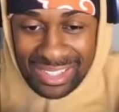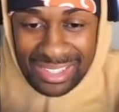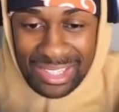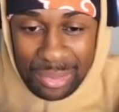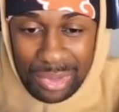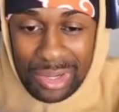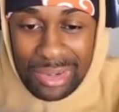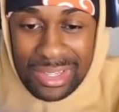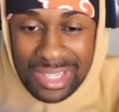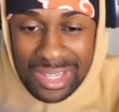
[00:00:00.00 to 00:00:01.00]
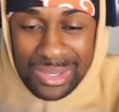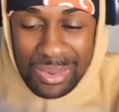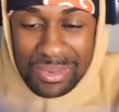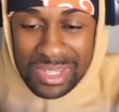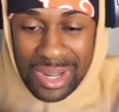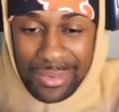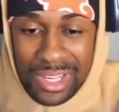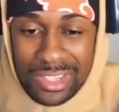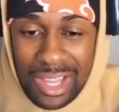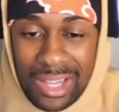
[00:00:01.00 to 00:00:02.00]
He literally did it to himself. He
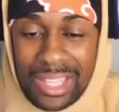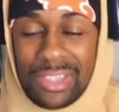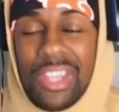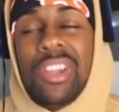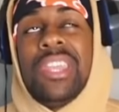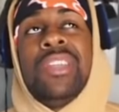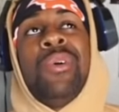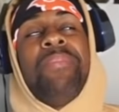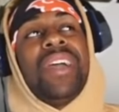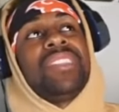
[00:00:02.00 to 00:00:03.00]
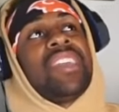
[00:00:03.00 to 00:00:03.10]
like literally, he went back to